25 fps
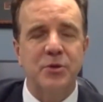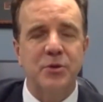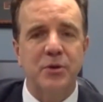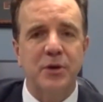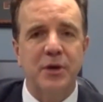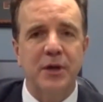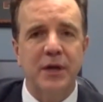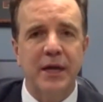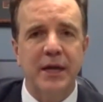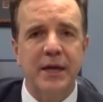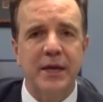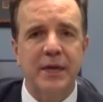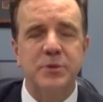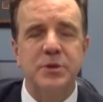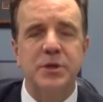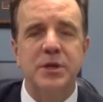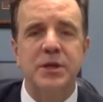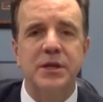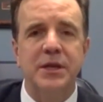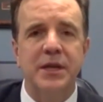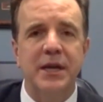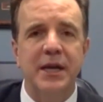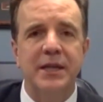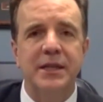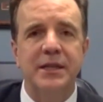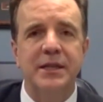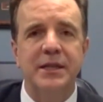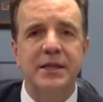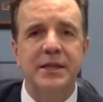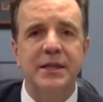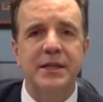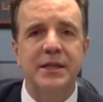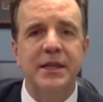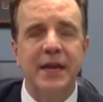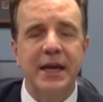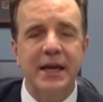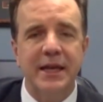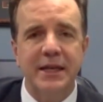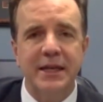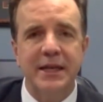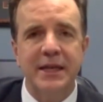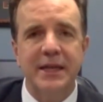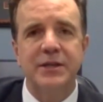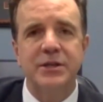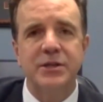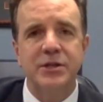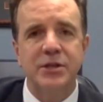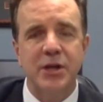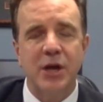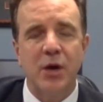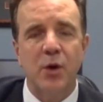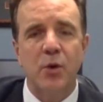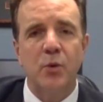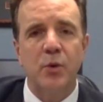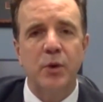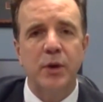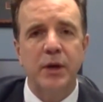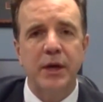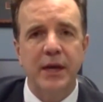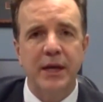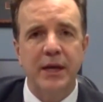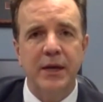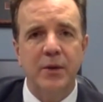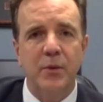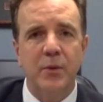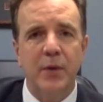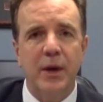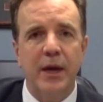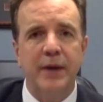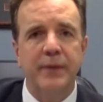claims, and yet they did so anyway.